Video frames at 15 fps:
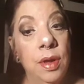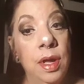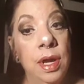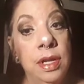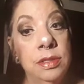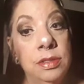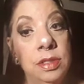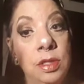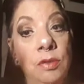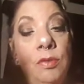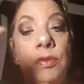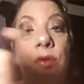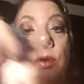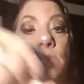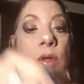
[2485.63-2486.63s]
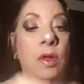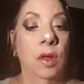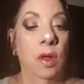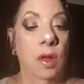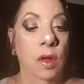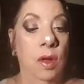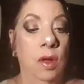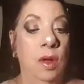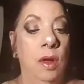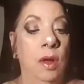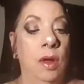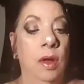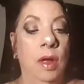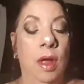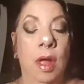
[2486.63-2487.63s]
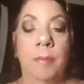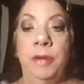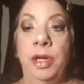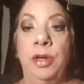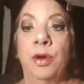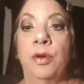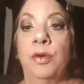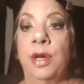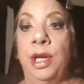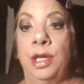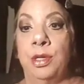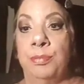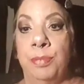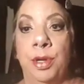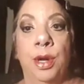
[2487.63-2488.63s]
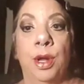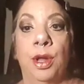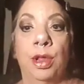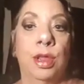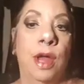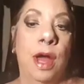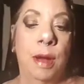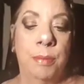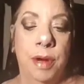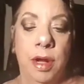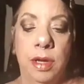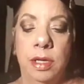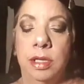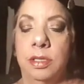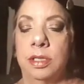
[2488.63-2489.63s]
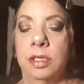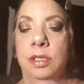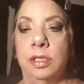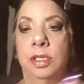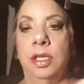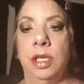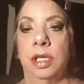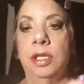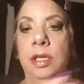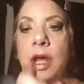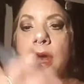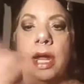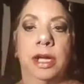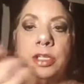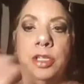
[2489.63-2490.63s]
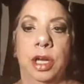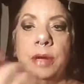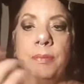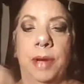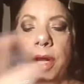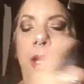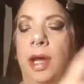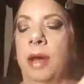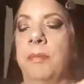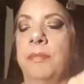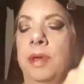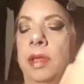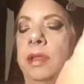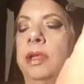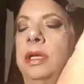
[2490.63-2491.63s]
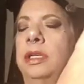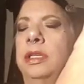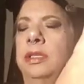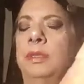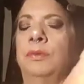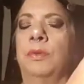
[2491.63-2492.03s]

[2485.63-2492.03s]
And it's still full. I mean, you don't need to put a glob on. You just need, I shake mine up. And then just